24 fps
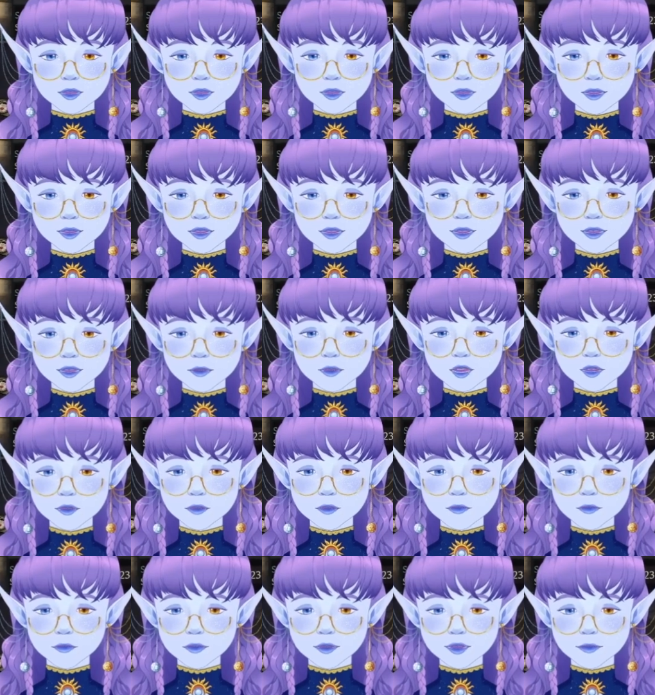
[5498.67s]
It's hard to
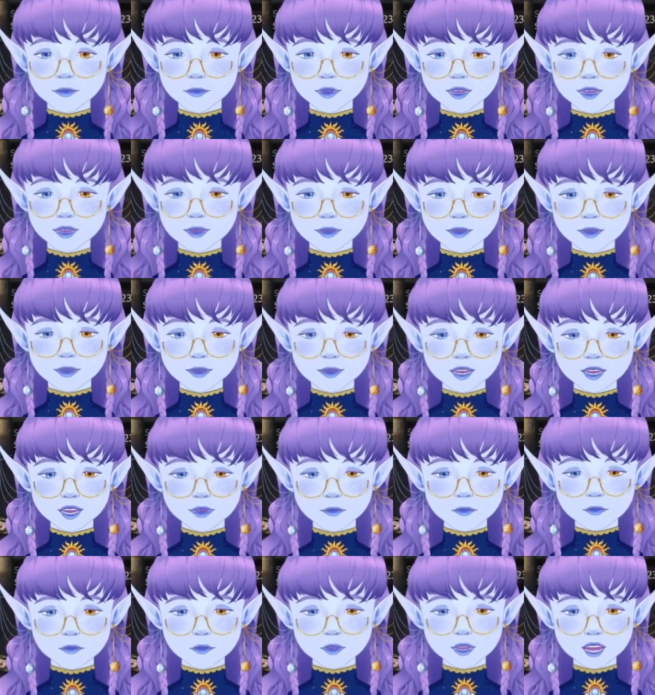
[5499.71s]
believe that he is the same
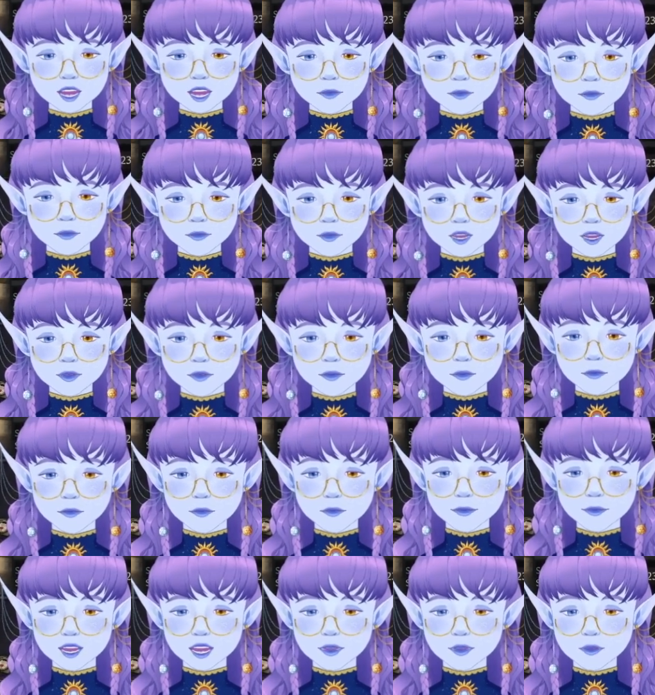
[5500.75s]
boy I would fawn over in
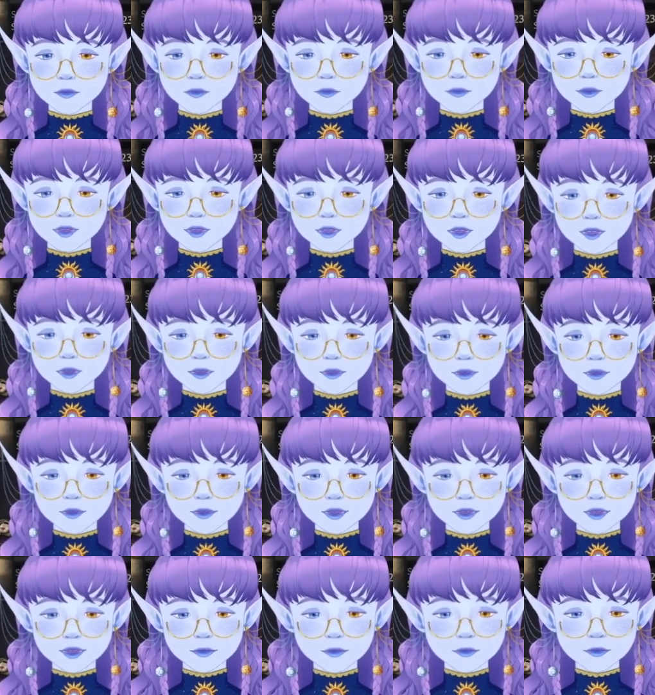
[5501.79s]
my youth, and harder still
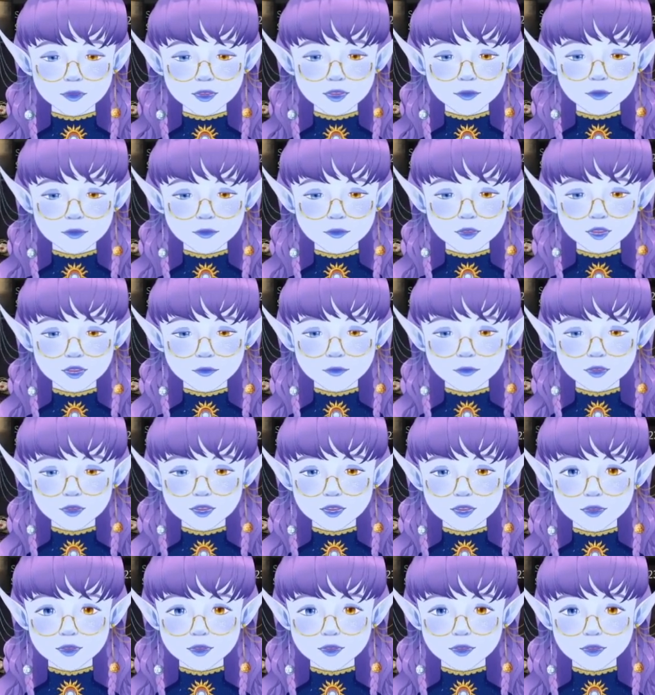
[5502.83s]
to believe that my feelings are